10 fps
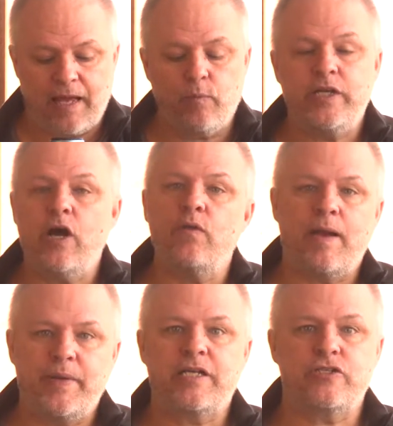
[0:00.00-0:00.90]
And we know
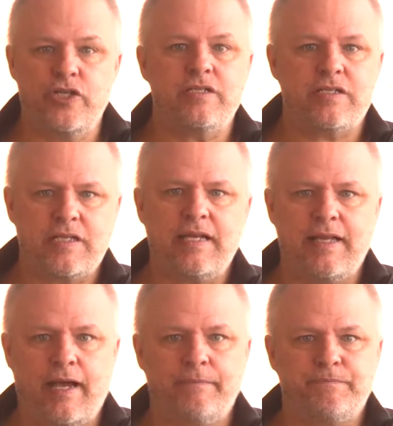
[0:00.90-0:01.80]
that because Jesus said
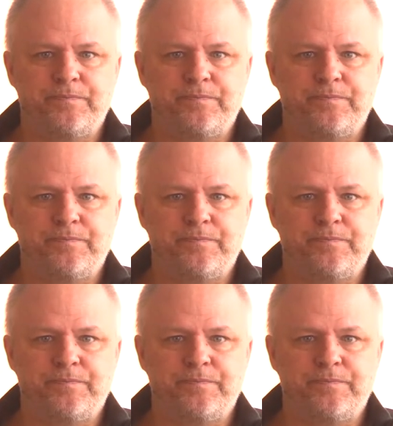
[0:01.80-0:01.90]
that.